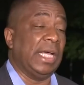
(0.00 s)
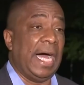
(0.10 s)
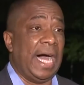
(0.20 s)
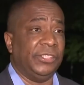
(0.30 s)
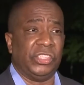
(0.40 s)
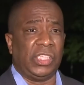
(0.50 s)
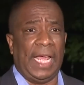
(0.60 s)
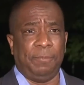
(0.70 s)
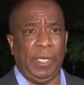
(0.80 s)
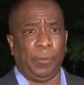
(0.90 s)
Uh, just
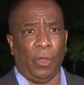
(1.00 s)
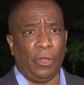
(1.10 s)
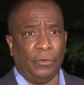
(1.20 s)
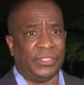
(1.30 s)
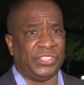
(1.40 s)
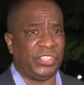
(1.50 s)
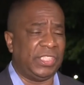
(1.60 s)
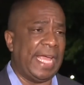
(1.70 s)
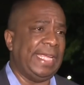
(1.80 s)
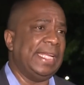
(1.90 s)
like people all over the
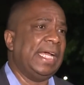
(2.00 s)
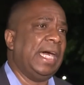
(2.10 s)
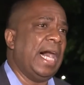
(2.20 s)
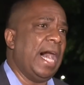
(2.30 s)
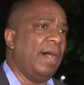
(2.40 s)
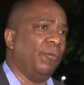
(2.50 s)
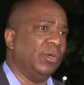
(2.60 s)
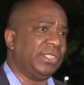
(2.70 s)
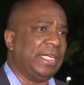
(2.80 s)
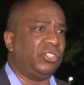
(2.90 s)
state, uh,
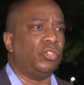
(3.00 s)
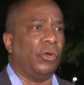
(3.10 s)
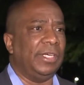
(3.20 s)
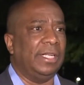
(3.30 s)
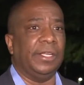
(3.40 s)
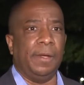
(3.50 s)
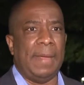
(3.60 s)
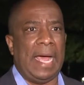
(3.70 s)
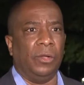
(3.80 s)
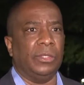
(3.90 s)
was an extraordinary
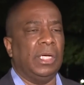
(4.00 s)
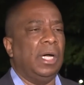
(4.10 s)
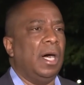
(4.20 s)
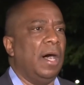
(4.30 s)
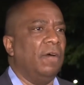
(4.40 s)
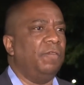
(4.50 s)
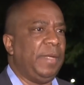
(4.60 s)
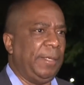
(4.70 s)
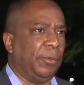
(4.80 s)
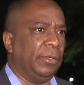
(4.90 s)
amount of
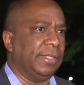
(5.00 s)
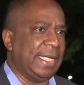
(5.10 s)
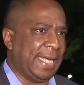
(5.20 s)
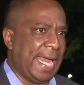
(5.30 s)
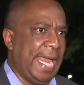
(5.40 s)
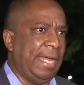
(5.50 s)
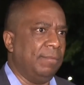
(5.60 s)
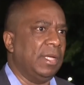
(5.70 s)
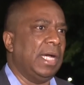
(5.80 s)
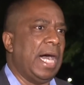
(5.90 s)
people that
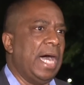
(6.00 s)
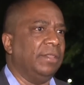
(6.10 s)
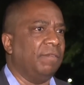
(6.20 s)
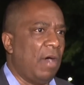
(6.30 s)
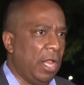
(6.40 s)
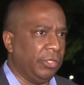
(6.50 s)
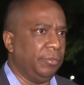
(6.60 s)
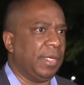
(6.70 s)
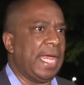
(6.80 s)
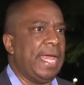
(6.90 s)
came. Uh, the
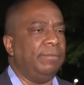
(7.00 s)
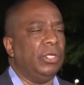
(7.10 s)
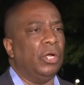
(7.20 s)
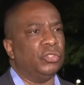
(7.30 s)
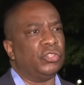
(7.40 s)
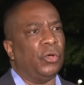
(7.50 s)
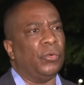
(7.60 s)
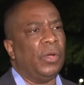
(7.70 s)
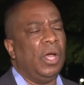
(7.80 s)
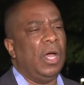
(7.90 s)
volume came, you know,
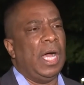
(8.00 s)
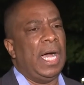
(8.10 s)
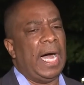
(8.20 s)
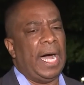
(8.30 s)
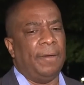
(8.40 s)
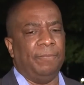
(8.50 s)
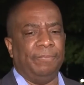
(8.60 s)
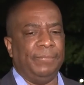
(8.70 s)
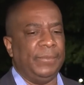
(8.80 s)
so um,